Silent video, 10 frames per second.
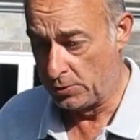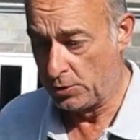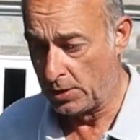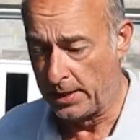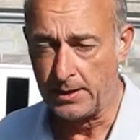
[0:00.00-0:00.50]

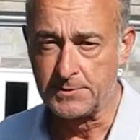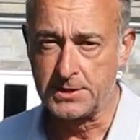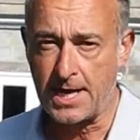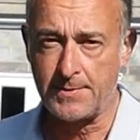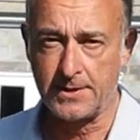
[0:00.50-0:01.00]
you'll end up
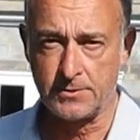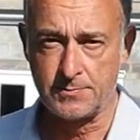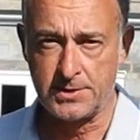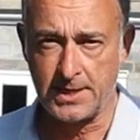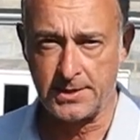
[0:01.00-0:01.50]
stabbing those
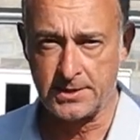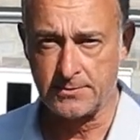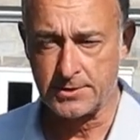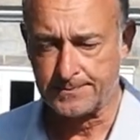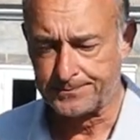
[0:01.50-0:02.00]

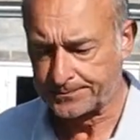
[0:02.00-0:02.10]
potatoes,